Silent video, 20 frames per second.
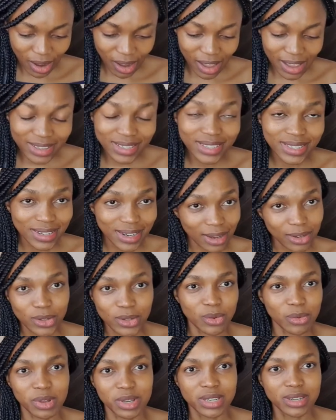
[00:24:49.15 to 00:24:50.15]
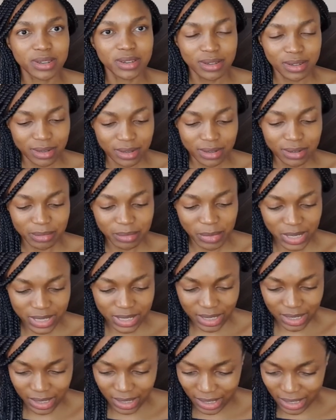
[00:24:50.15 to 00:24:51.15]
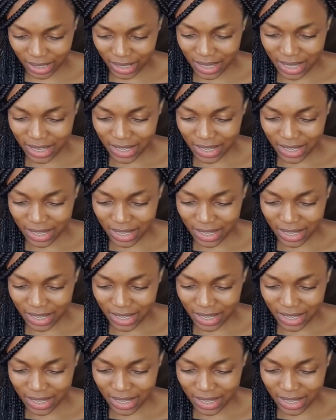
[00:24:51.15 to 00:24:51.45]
I stuck to it, basically.